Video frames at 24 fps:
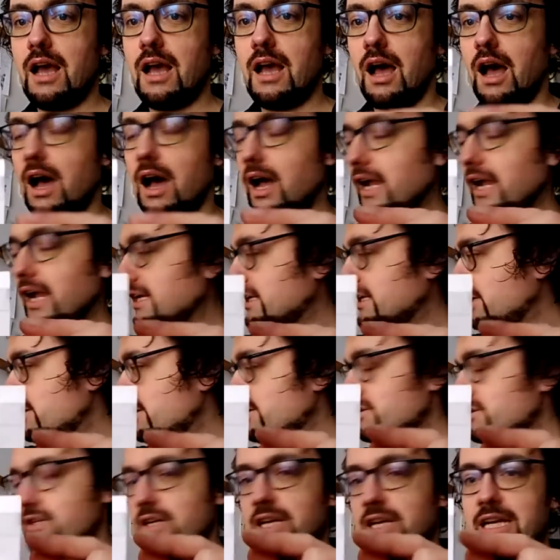I
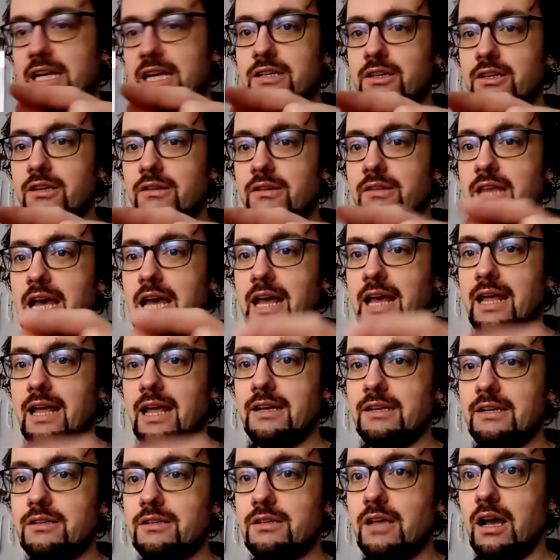usually do that,
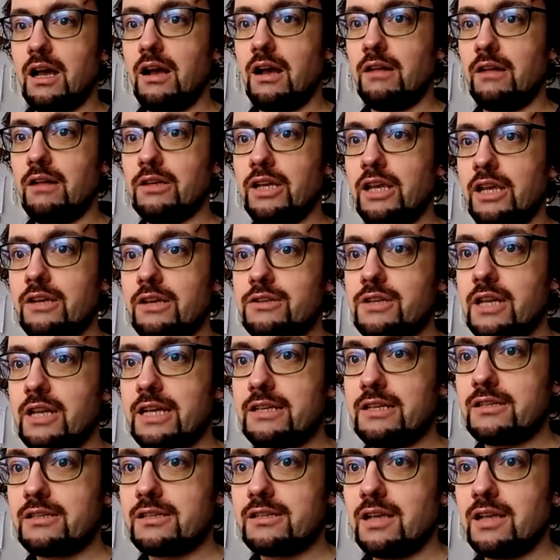and I'll usually
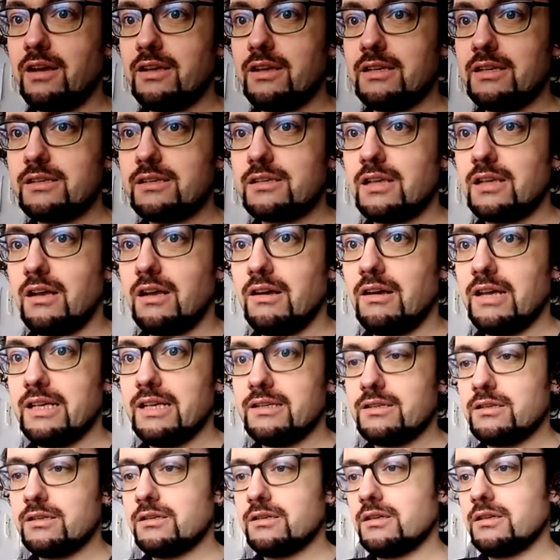sight
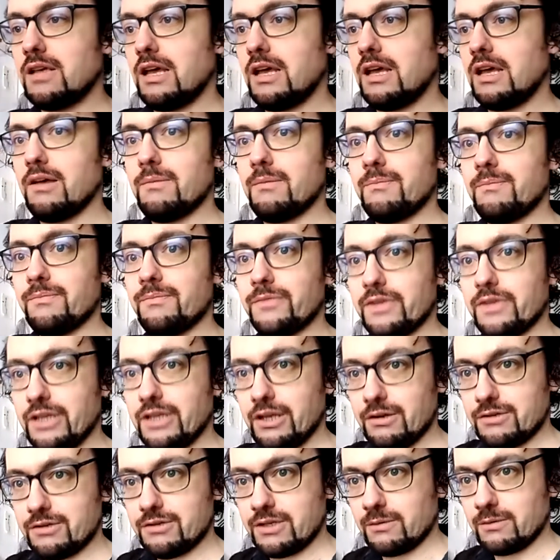size
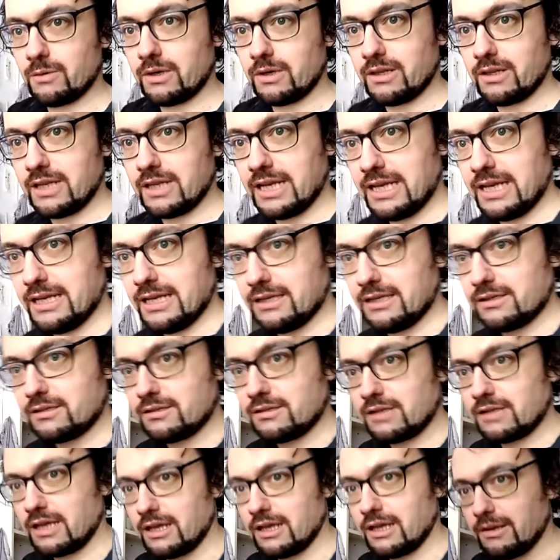using one of these,
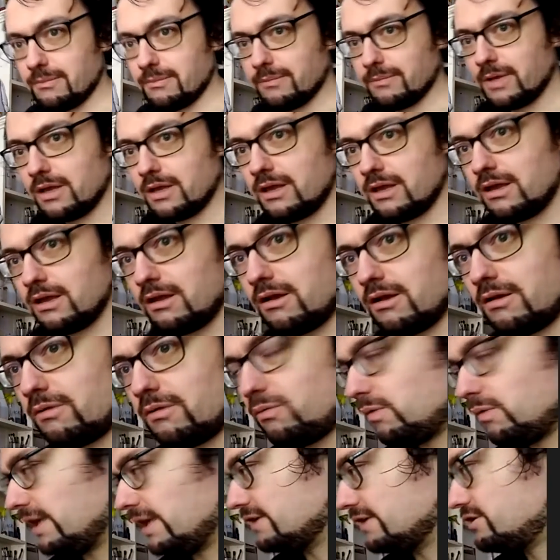
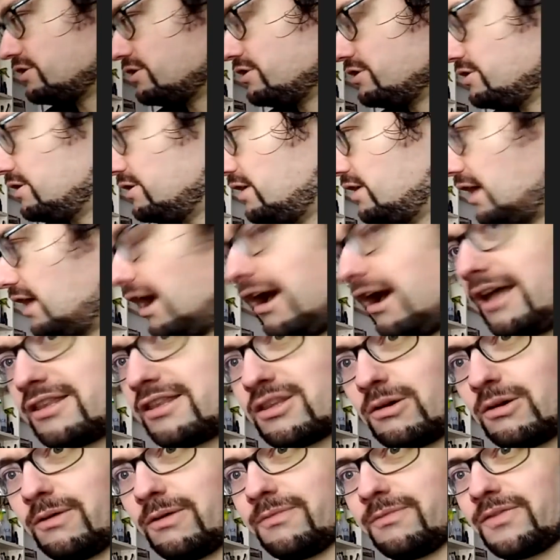which I
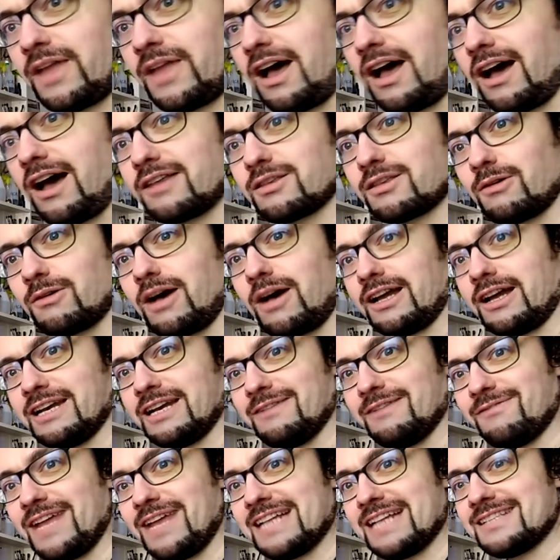thought I'd
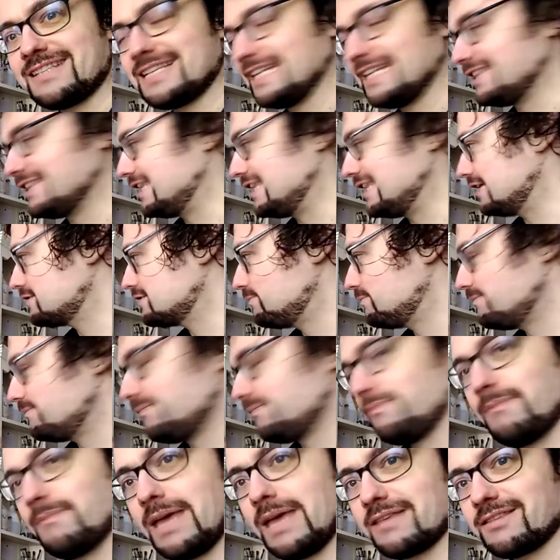invented this
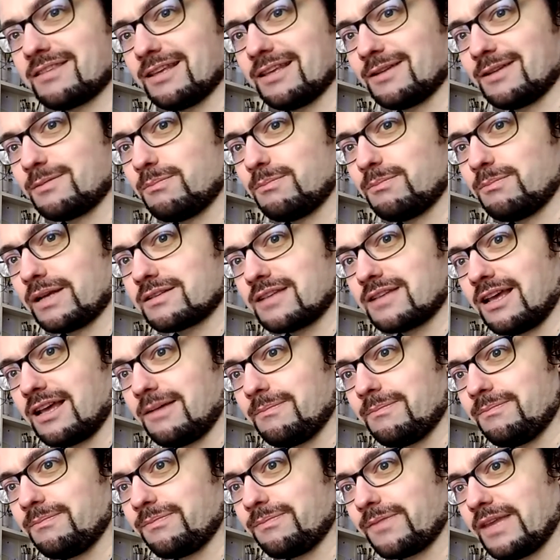method, but
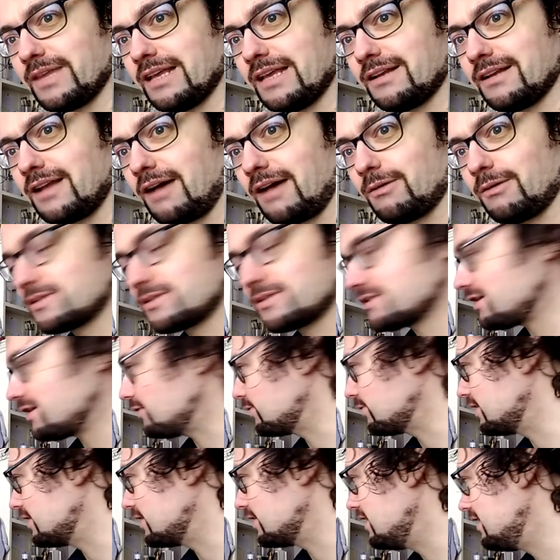I was
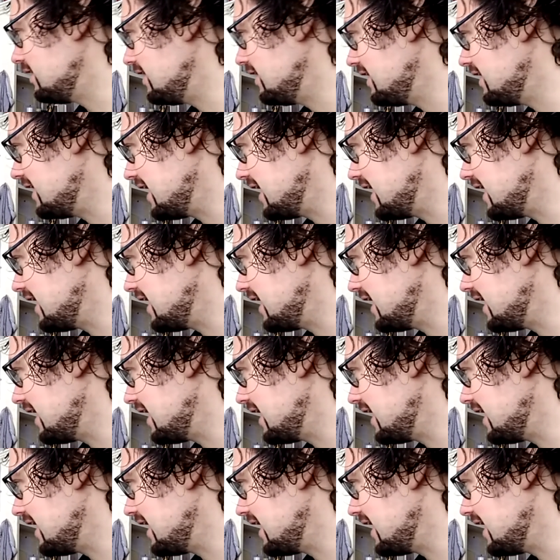told in a